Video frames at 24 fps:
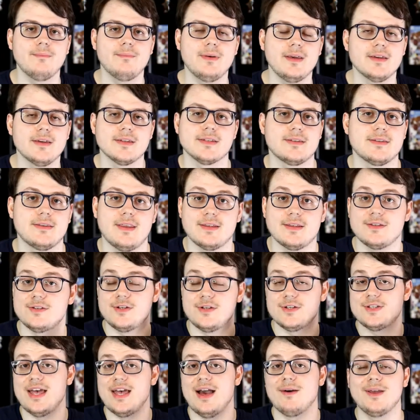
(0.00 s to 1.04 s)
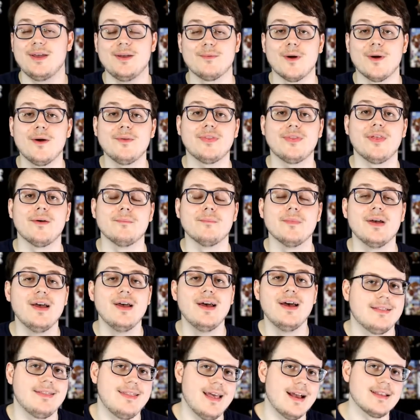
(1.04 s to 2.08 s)
because that's just how he wrote them,
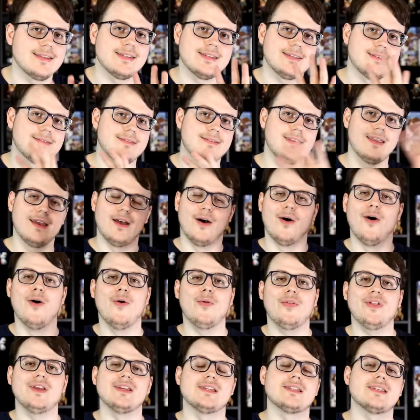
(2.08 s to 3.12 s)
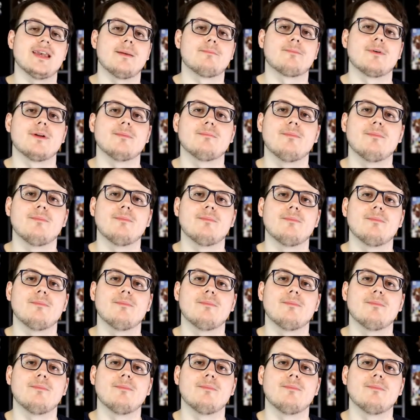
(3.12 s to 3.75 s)
but that's a wholly separate.